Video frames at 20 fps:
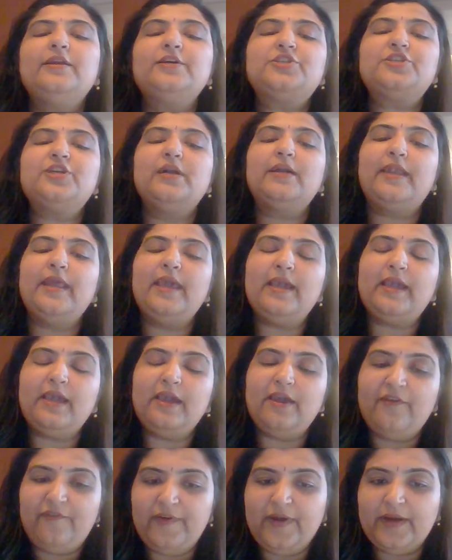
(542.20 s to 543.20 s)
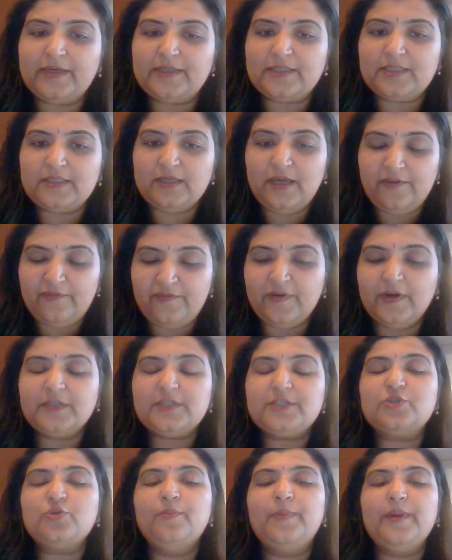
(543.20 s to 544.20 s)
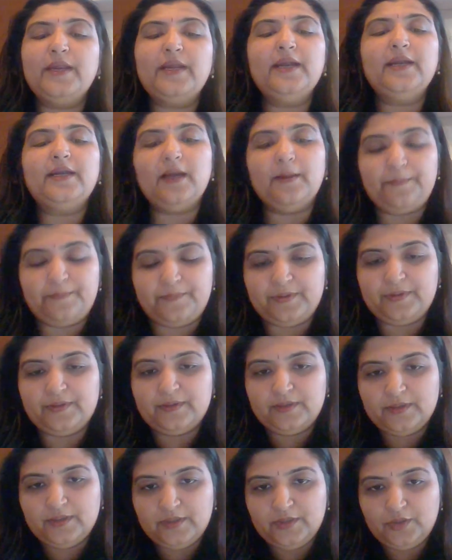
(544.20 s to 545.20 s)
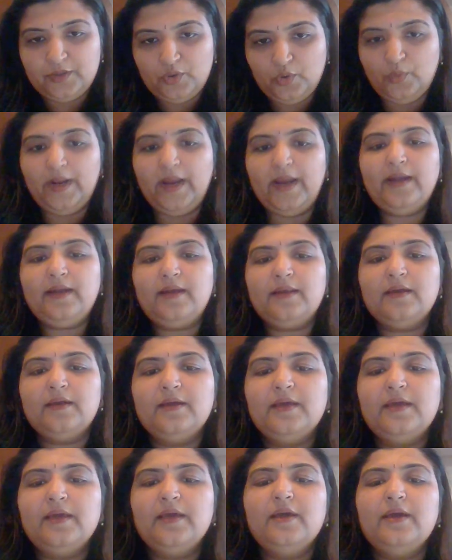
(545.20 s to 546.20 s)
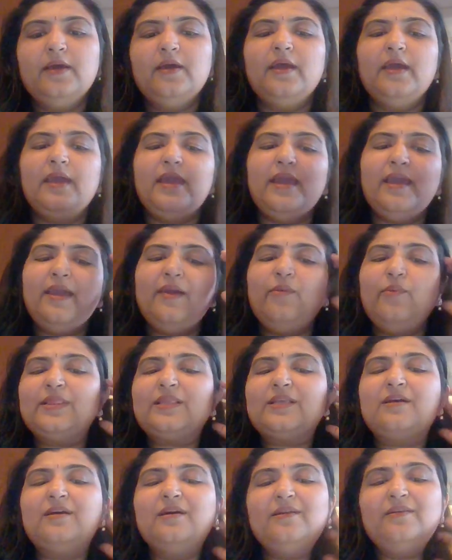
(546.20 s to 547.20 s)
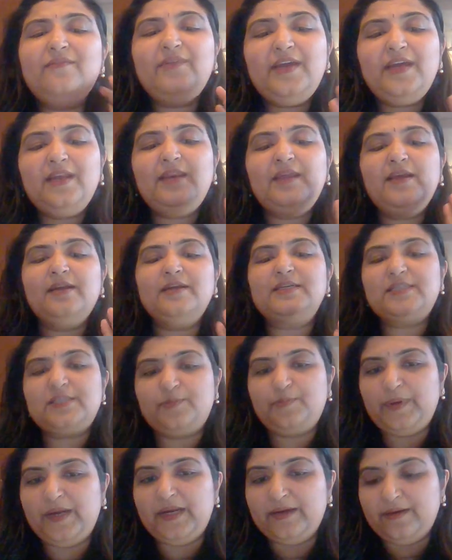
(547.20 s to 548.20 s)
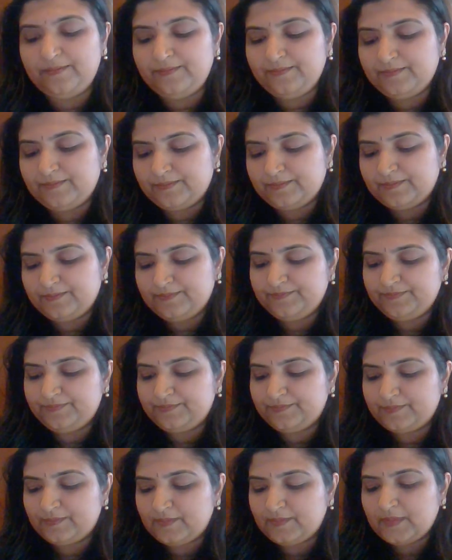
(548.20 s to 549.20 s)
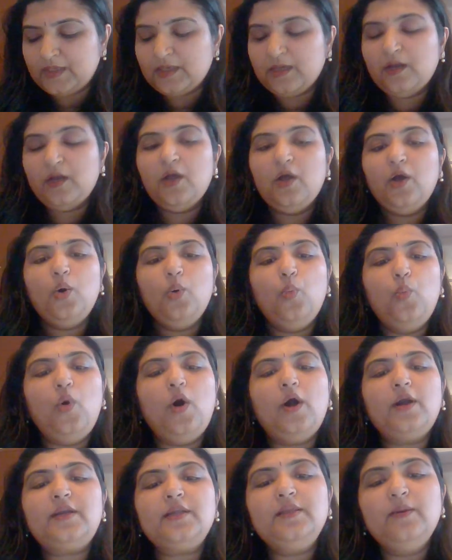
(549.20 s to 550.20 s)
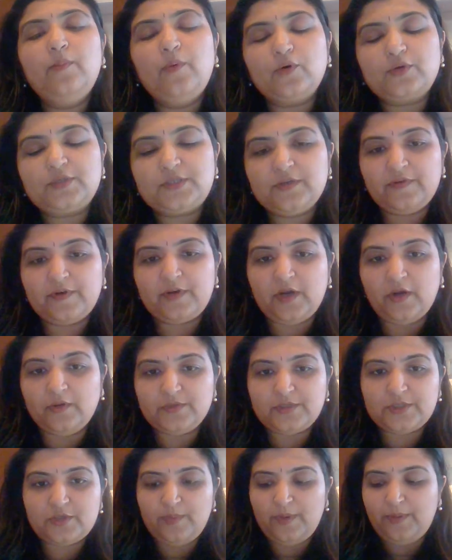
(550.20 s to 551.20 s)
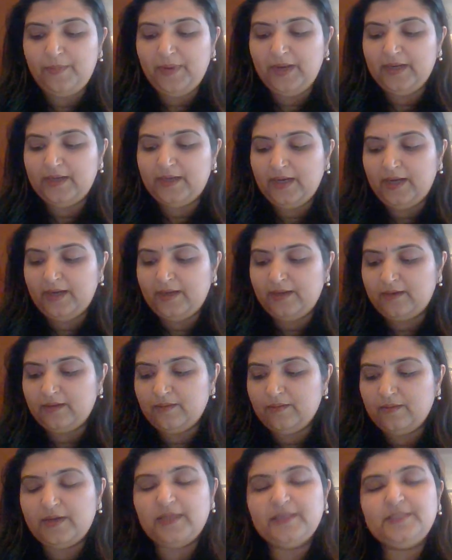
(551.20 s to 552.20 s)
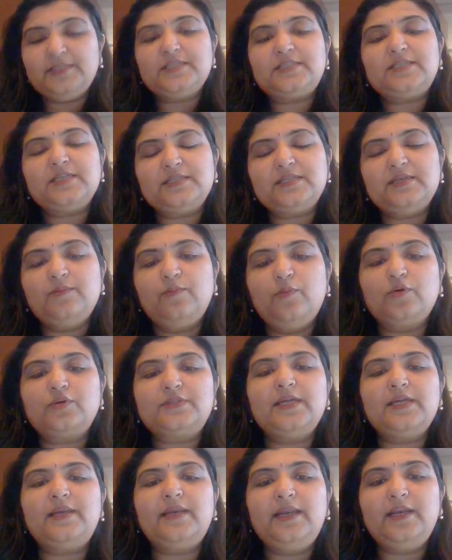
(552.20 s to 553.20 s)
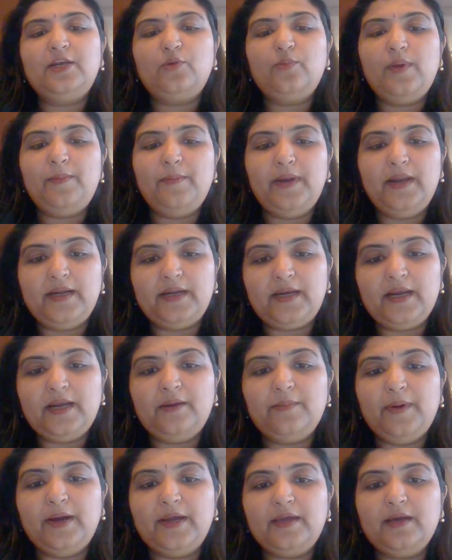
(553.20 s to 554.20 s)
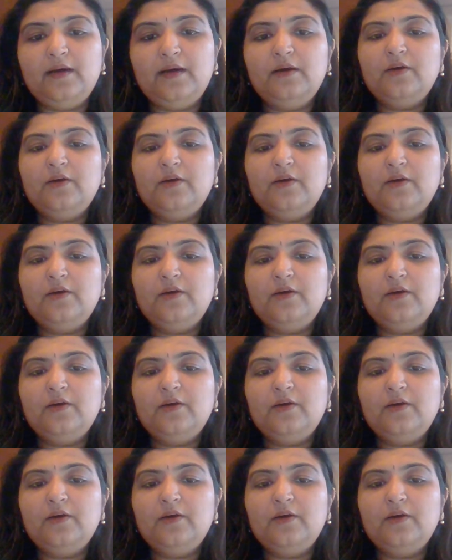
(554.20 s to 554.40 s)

shall take efforts to bring it up to date with convenient speed. What are the books of accounts to be maintained? Registers and books that need to be maintained by a